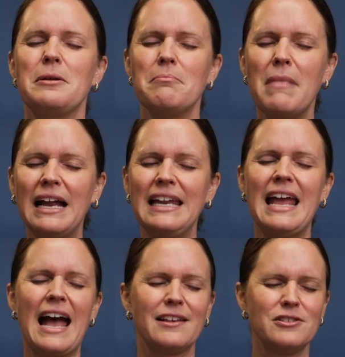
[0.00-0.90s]
that
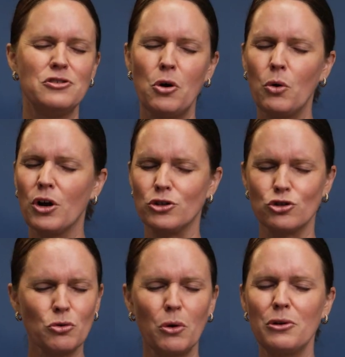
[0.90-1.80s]
money has no
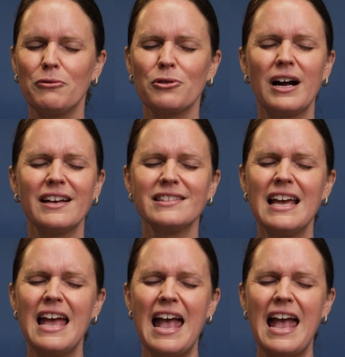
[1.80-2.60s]
control over us